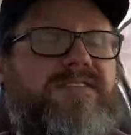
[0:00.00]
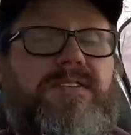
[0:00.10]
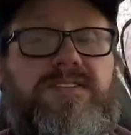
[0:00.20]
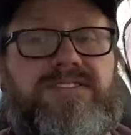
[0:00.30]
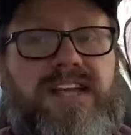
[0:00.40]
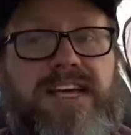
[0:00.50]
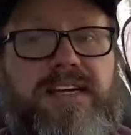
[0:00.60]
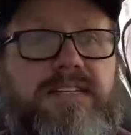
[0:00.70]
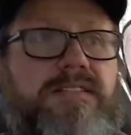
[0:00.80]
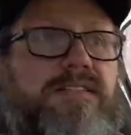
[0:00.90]

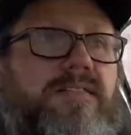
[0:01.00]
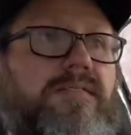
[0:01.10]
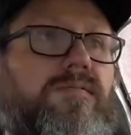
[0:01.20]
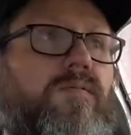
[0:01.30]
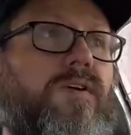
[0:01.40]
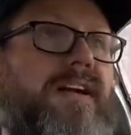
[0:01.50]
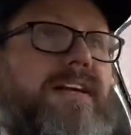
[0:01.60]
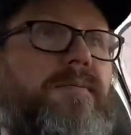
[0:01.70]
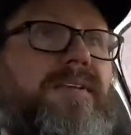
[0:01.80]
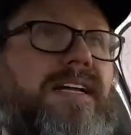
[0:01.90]
sand where I
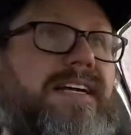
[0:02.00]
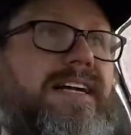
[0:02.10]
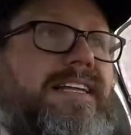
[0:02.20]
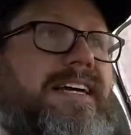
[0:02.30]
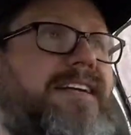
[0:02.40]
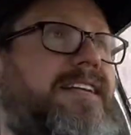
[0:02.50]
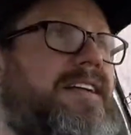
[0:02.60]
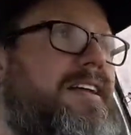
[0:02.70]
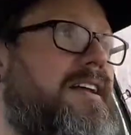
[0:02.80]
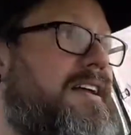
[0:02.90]
am and I got out
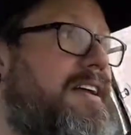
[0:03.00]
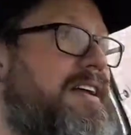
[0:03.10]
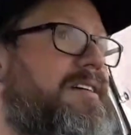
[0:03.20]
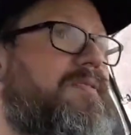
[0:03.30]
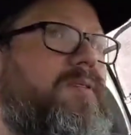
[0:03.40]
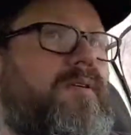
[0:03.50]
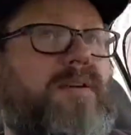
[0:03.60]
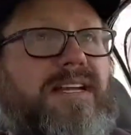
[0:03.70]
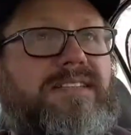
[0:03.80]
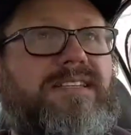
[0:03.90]
well when
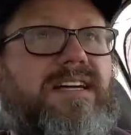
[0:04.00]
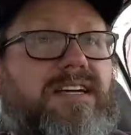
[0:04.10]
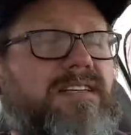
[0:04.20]
I was uh,